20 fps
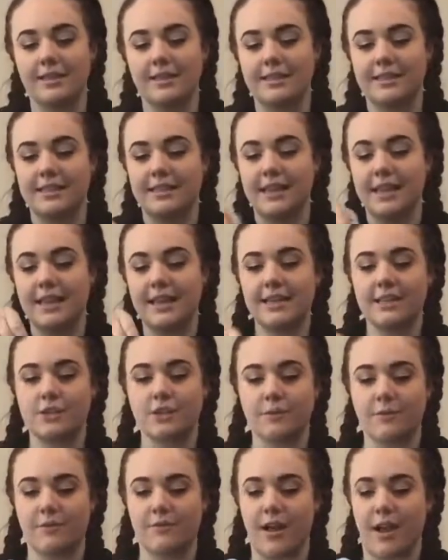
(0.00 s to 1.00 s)
skinny
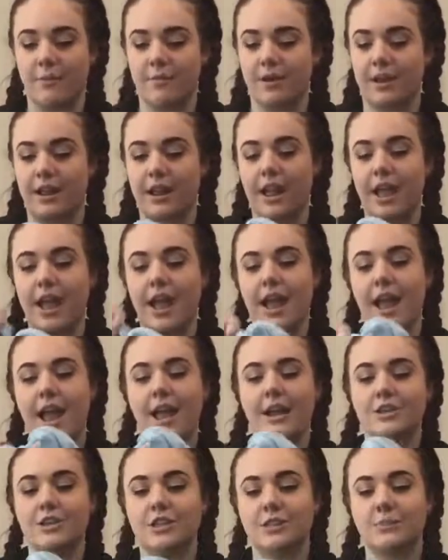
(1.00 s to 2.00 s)
strip of fabric
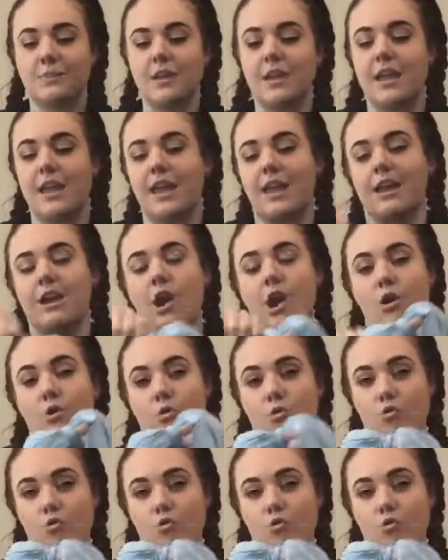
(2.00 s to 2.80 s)
and just begin